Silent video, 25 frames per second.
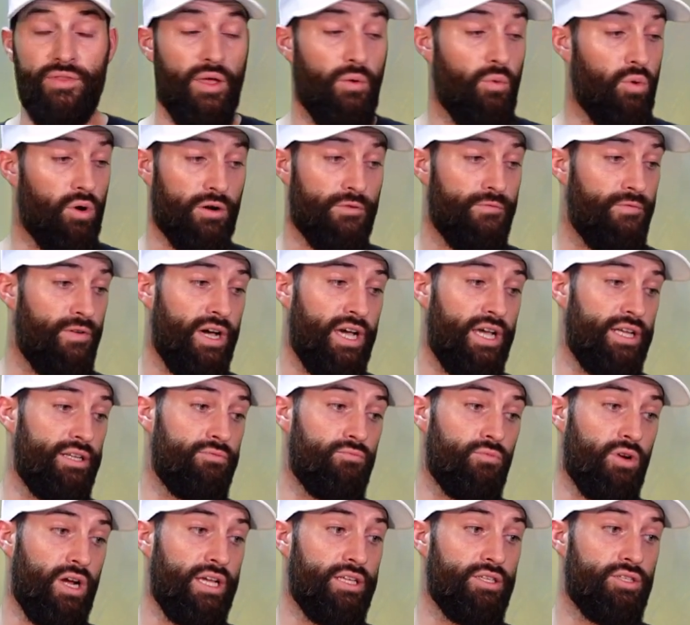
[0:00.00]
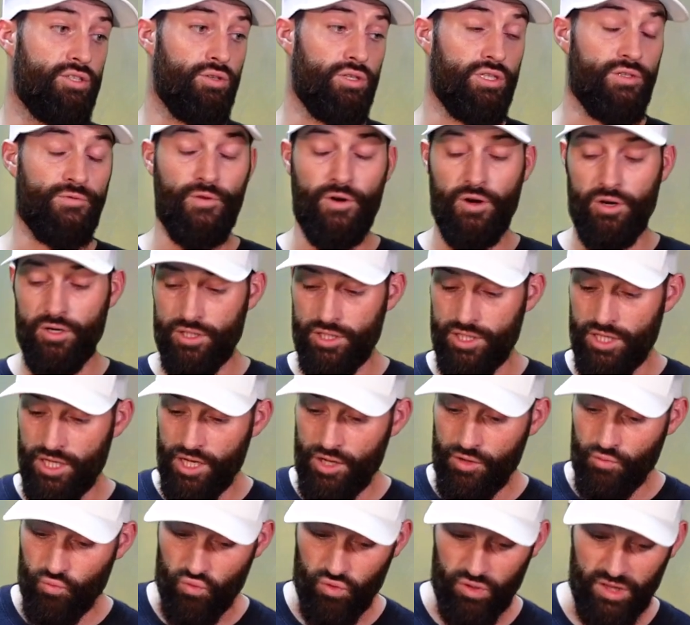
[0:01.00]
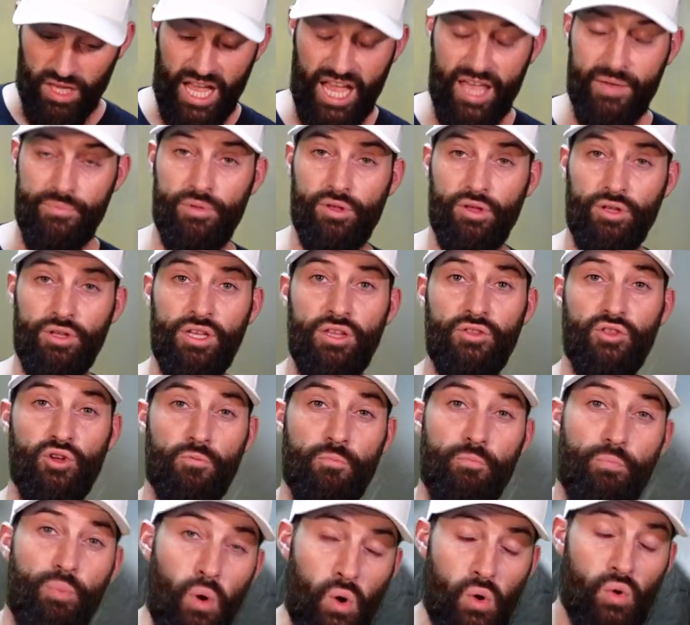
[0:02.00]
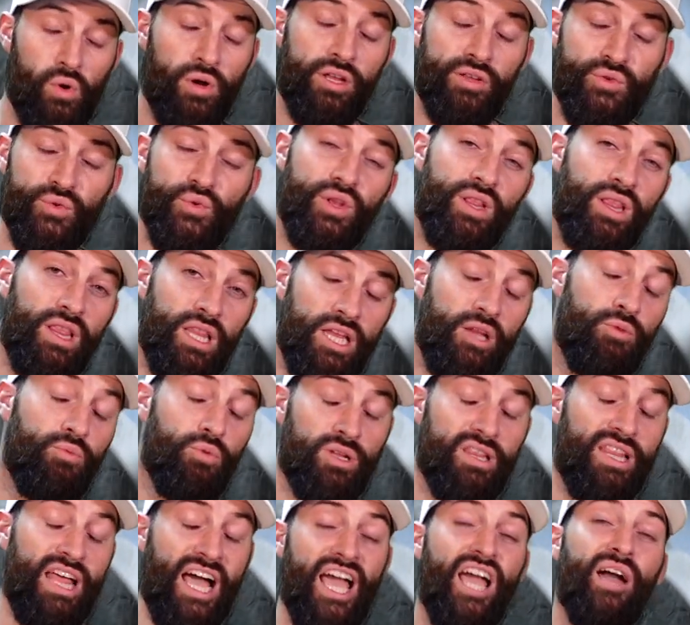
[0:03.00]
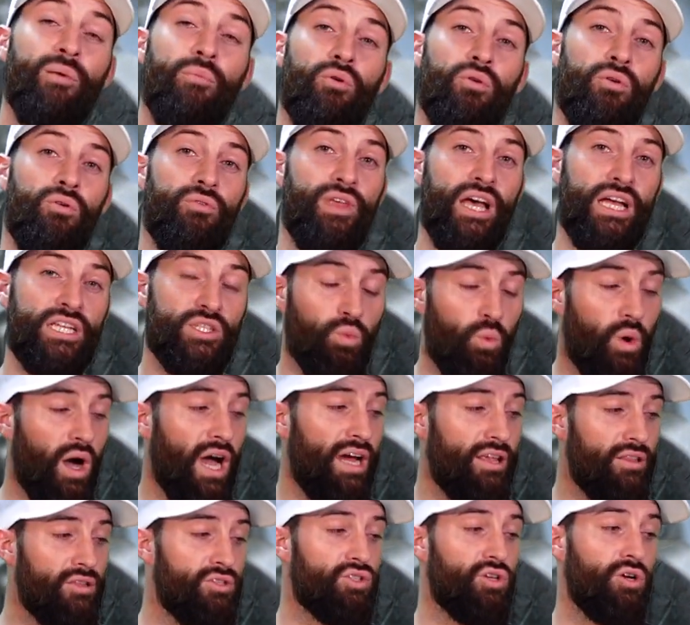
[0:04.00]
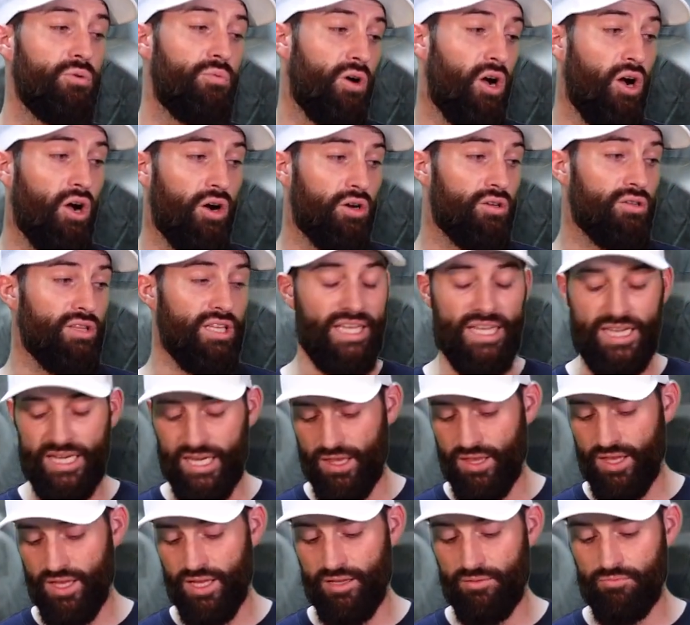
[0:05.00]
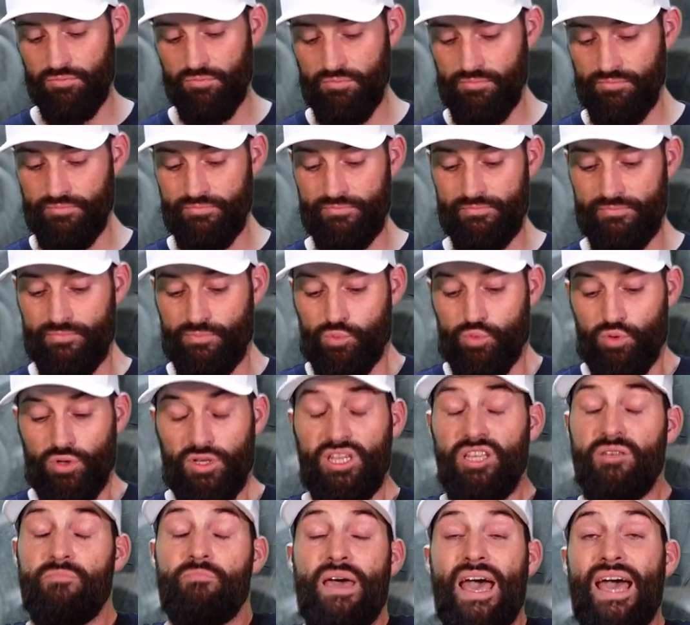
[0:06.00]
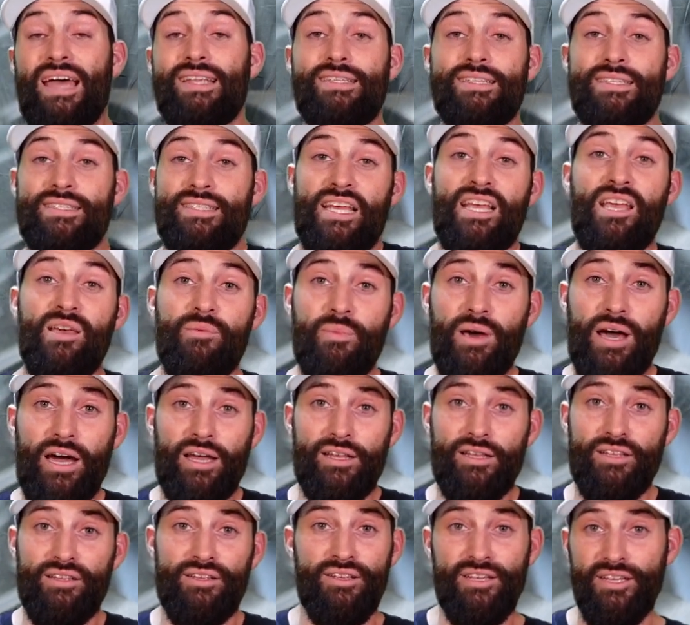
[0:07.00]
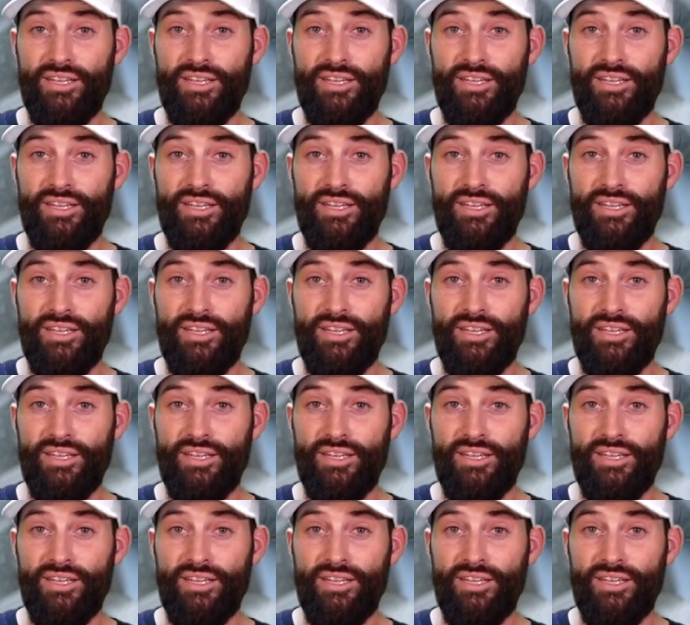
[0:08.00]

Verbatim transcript: They worked fine, right? So as far as reliability, they're boringly reliable. That's why there's hardly anything really bad to say about it.